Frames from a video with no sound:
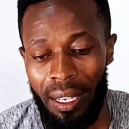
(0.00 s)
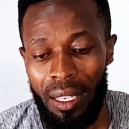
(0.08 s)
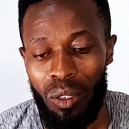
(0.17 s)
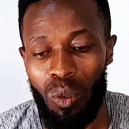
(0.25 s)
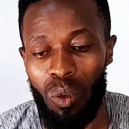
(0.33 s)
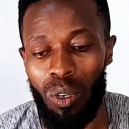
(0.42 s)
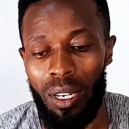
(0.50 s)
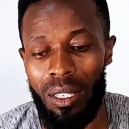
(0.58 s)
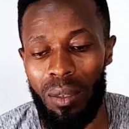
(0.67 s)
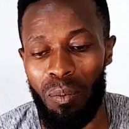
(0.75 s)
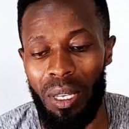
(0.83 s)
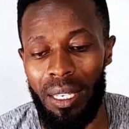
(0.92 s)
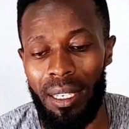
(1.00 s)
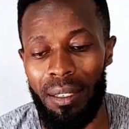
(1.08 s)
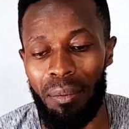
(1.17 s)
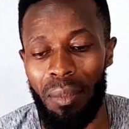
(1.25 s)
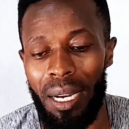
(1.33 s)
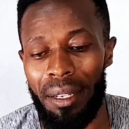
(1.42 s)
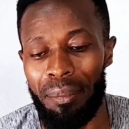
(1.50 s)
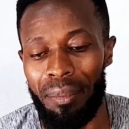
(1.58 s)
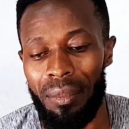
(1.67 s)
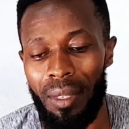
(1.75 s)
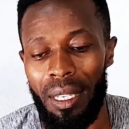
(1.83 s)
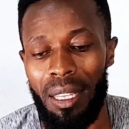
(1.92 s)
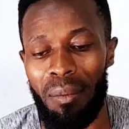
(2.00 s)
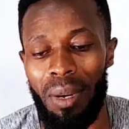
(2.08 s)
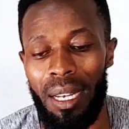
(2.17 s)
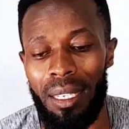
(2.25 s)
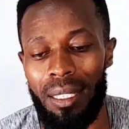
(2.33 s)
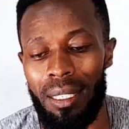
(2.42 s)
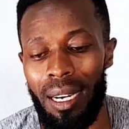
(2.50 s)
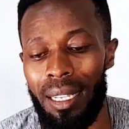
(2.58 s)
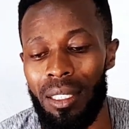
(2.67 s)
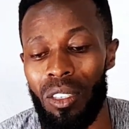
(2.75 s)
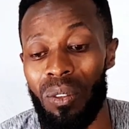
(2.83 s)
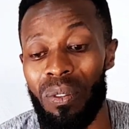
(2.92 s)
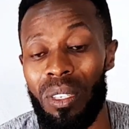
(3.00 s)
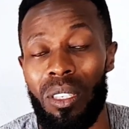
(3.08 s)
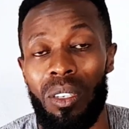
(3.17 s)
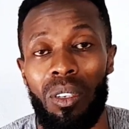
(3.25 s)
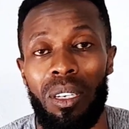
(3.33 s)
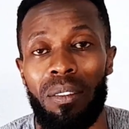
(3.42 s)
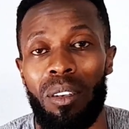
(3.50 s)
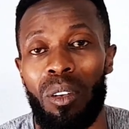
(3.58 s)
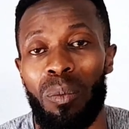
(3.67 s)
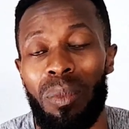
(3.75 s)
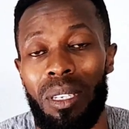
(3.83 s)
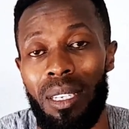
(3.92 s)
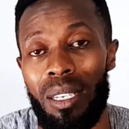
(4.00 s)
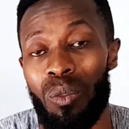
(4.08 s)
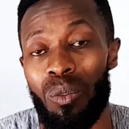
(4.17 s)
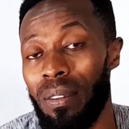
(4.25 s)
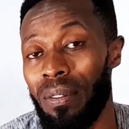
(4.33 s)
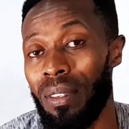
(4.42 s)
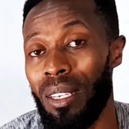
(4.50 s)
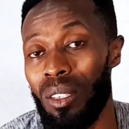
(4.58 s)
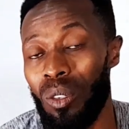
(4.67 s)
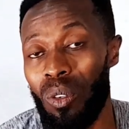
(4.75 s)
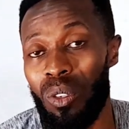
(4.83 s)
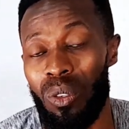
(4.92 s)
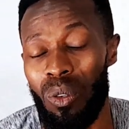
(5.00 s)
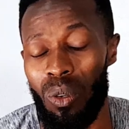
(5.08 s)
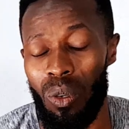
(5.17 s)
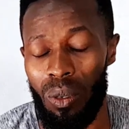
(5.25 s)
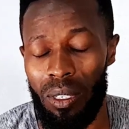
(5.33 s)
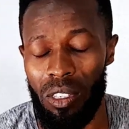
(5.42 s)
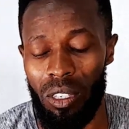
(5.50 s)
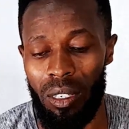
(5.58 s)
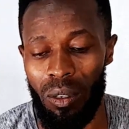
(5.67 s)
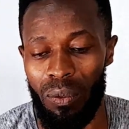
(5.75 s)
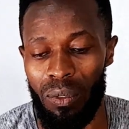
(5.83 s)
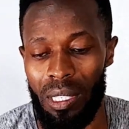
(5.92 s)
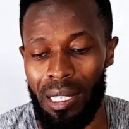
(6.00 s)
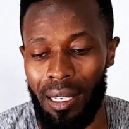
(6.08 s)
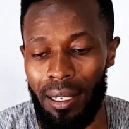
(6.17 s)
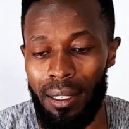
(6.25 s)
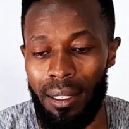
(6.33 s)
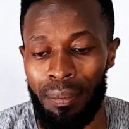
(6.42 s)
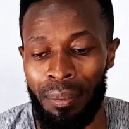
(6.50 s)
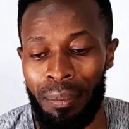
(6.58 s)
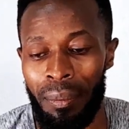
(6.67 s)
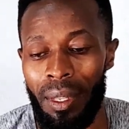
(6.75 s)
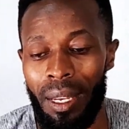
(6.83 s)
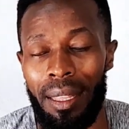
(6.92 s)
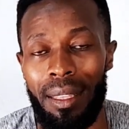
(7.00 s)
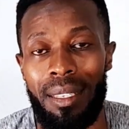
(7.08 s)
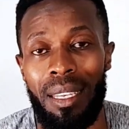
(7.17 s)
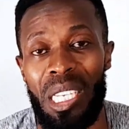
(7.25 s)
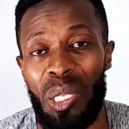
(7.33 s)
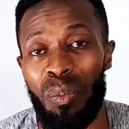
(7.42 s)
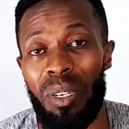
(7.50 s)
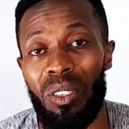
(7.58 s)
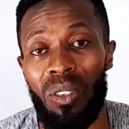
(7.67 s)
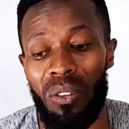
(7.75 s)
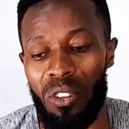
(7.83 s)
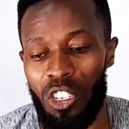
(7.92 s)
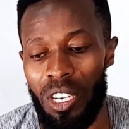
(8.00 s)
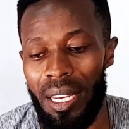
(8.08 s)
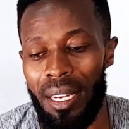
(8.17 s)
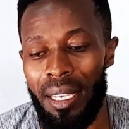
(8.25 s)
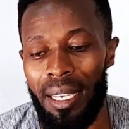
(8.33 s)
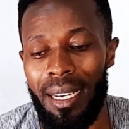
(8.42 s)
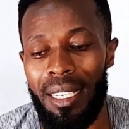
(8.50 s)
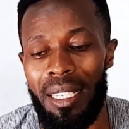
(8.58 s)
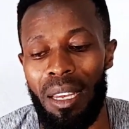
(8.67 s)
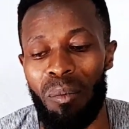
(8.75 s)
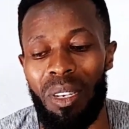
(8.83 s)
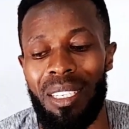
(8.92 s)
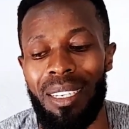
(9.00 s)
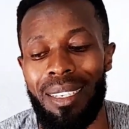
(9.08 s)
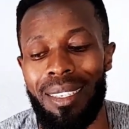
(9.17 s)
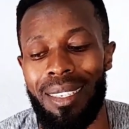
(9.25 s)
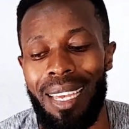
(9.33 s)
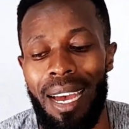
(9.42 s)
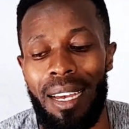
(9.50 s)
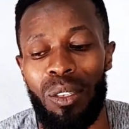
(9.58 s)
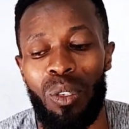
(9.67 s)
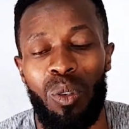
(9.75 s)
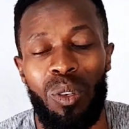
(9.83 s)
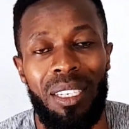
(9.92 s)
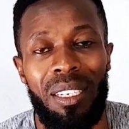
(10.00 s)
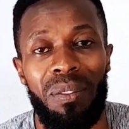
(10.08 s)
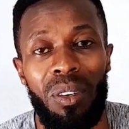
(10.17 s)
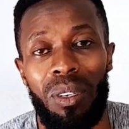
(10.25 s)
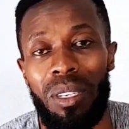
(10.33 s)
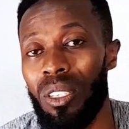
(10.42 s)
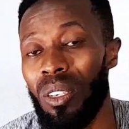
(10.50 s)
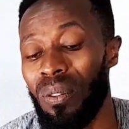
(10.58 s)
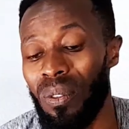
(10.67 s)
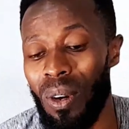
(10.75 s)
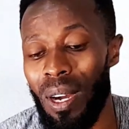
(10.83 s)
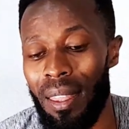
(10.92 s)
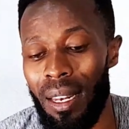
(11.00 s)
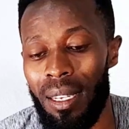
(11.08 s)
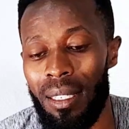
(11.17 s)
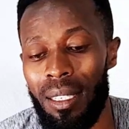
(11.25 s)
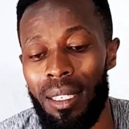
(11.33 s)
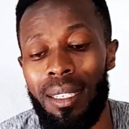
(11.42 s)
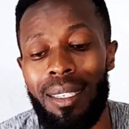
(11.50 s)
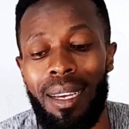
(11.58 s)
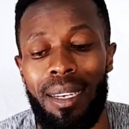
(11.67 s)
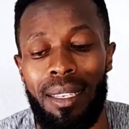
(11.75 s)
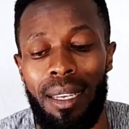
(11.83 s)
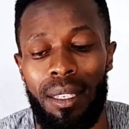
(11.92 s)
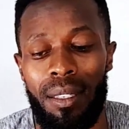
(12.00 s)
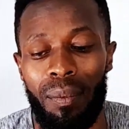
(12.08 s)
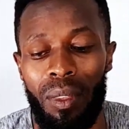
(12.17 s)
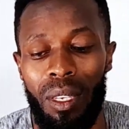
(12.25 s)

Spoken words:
So let's begin by the multilateral physical development. As we have said, it's also called general fitness. And this aspect of training establishes a solid foundation for athletic success